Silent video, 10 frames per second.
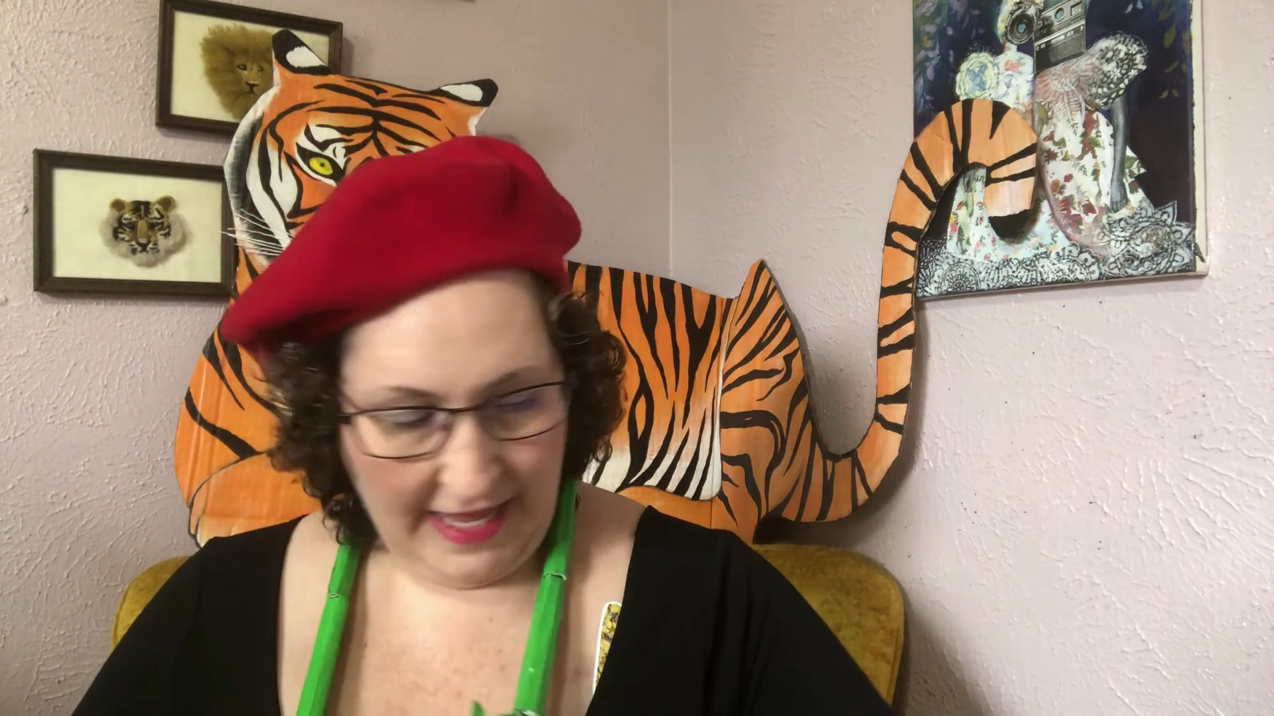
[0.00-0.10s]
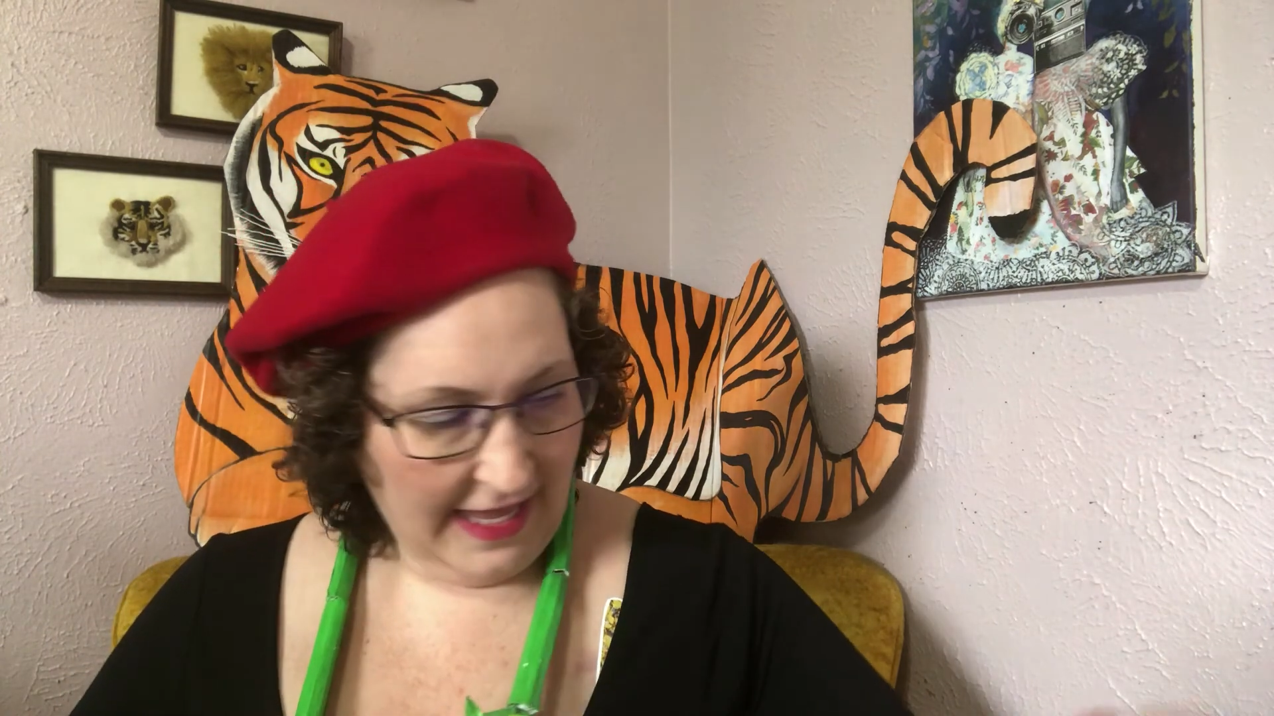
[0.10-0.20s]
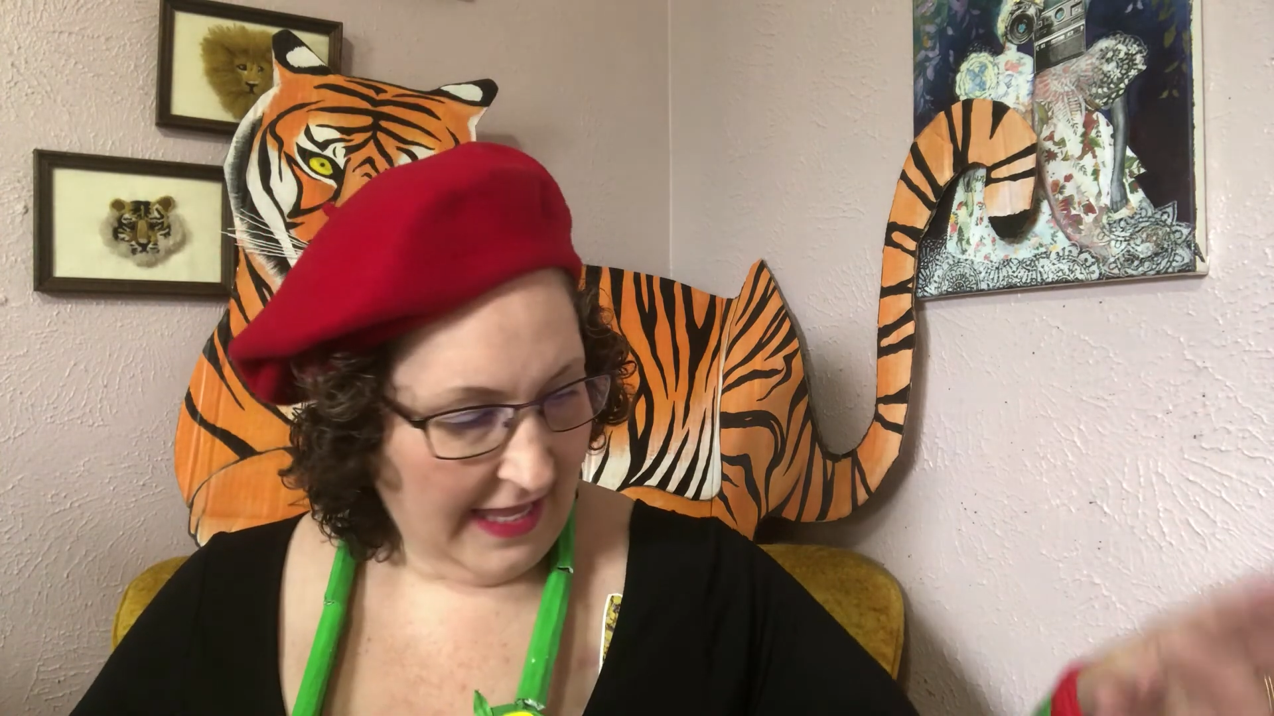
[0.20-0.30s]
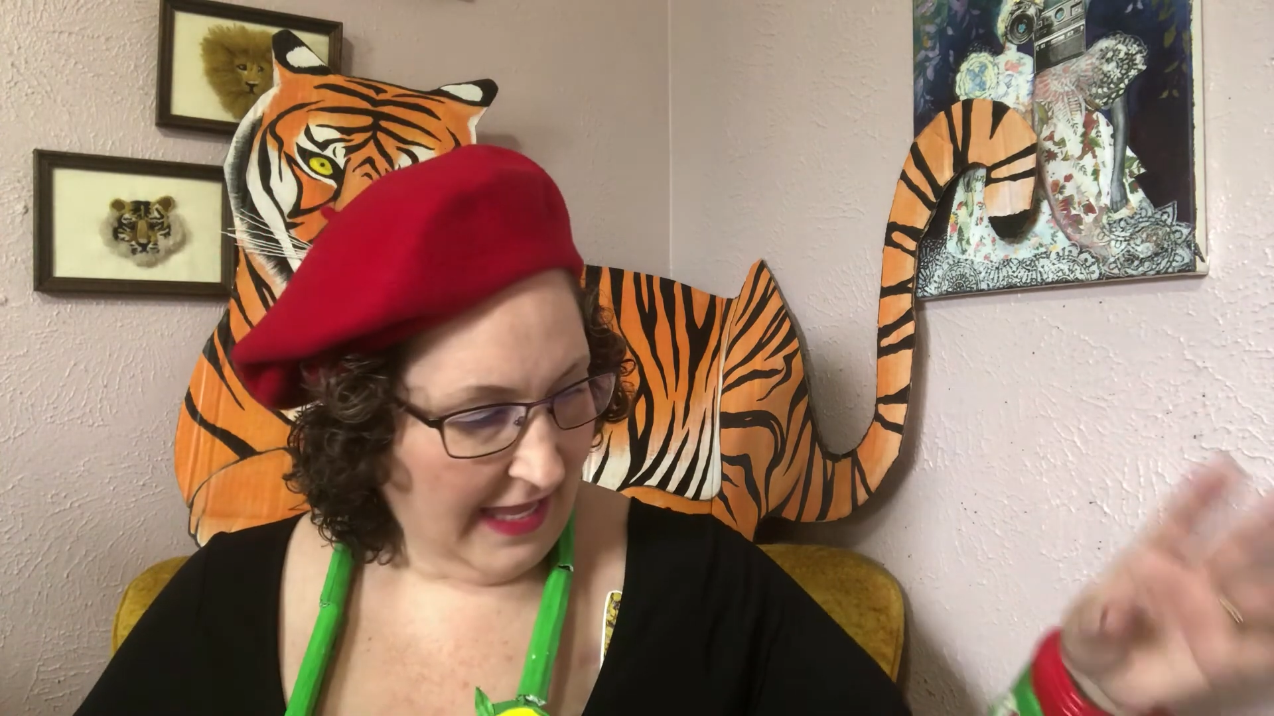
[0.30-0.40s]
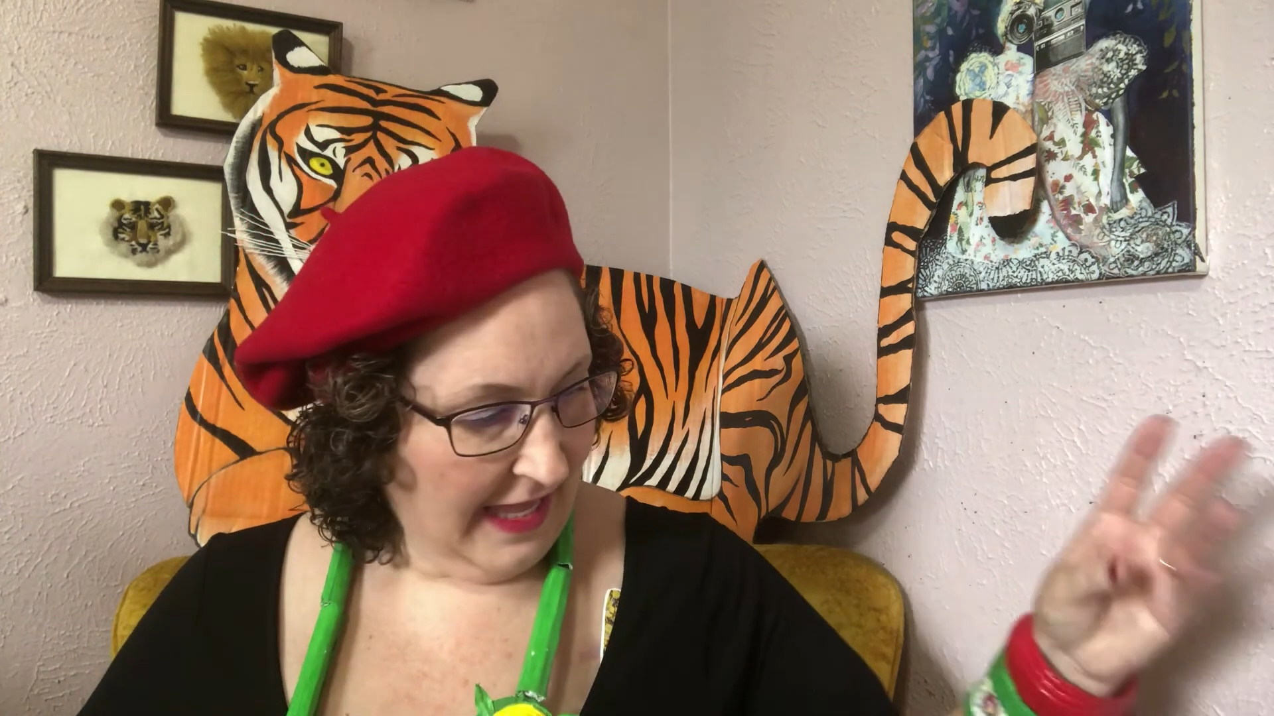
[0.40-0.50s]

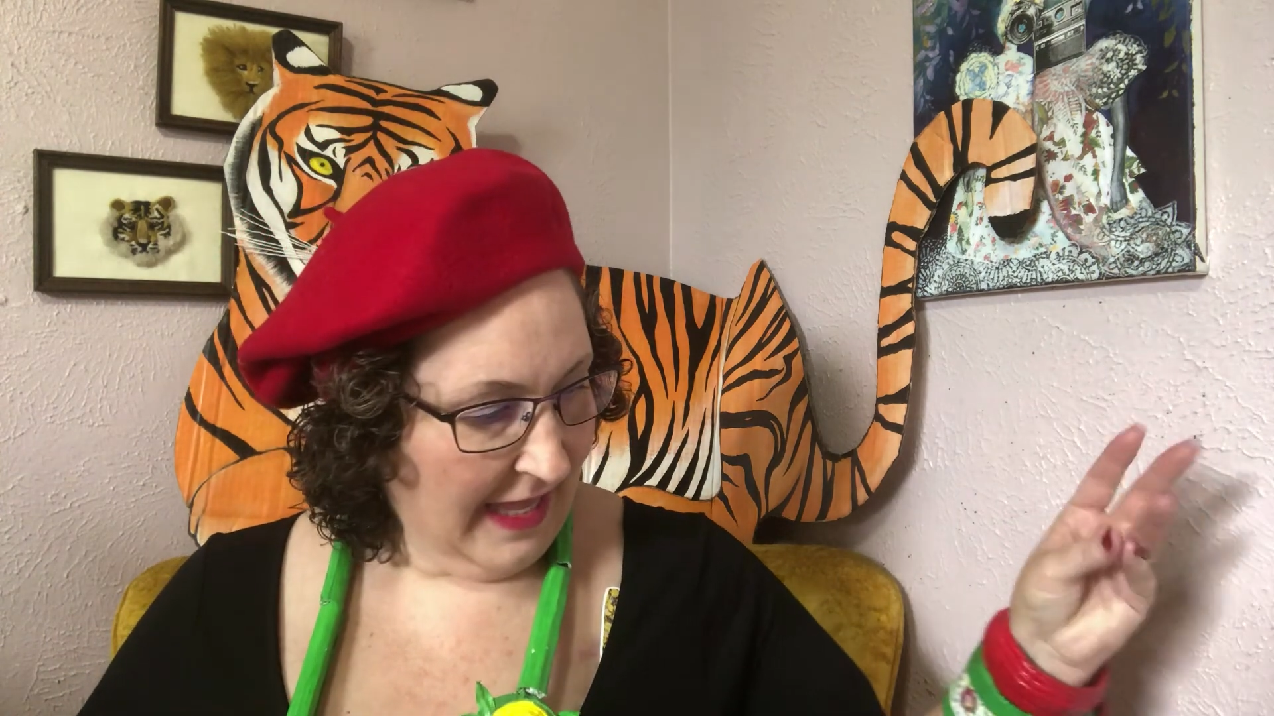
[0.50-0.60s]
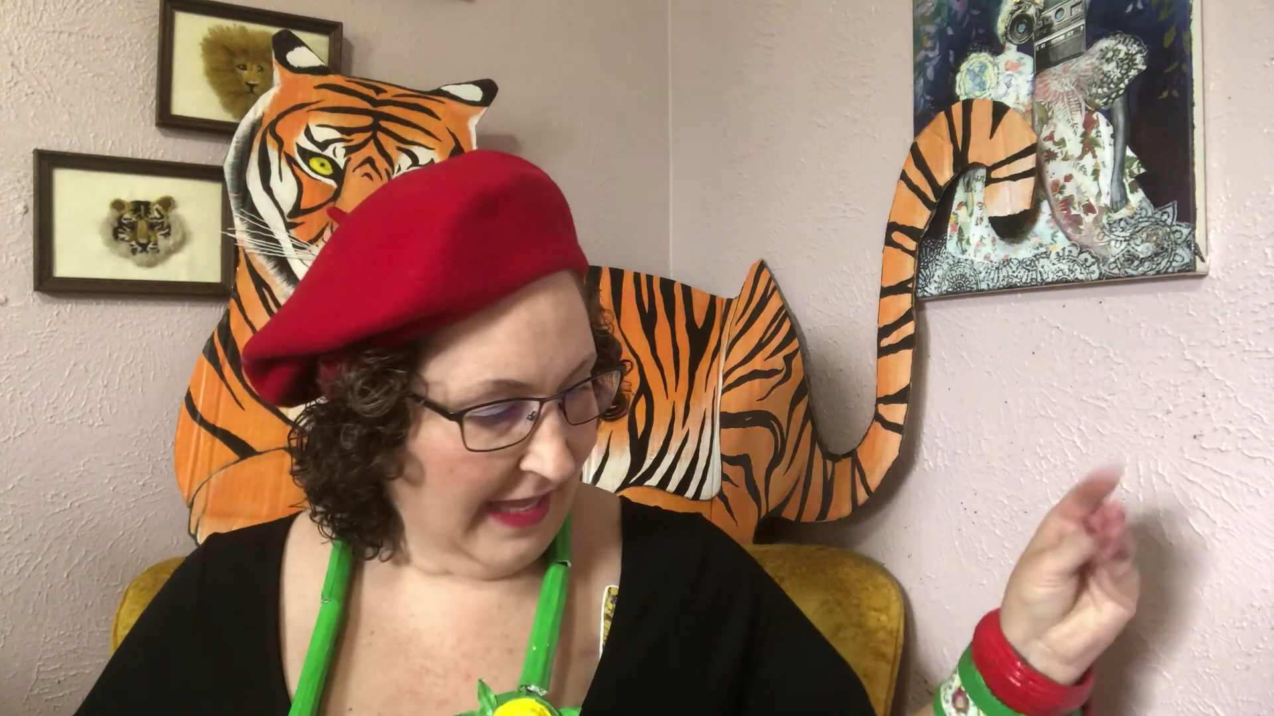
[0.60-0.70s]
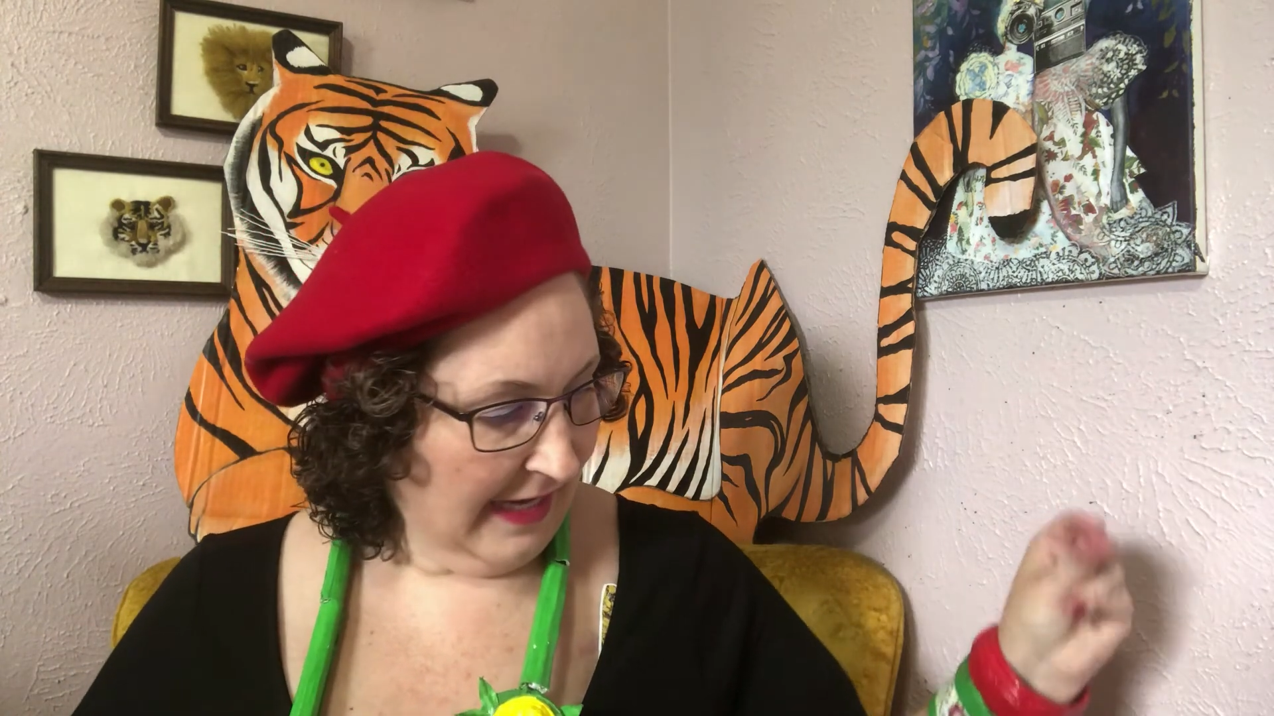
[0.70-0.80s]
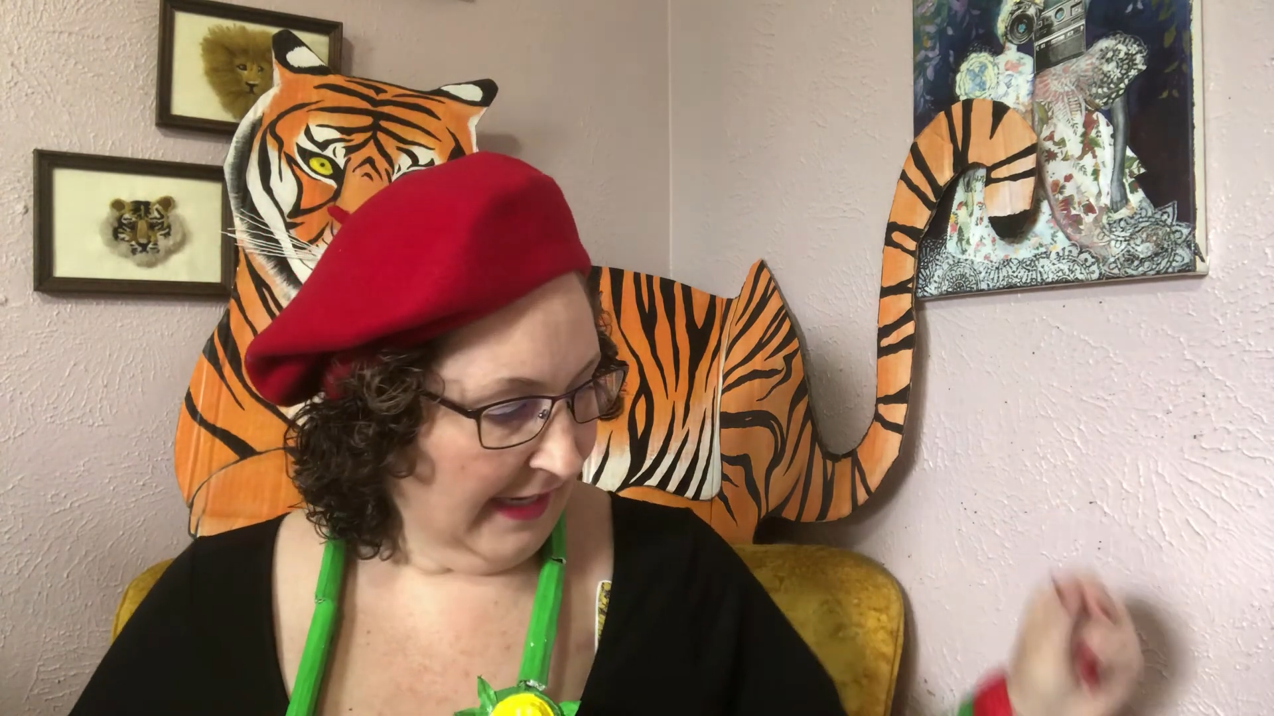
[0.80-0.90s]
and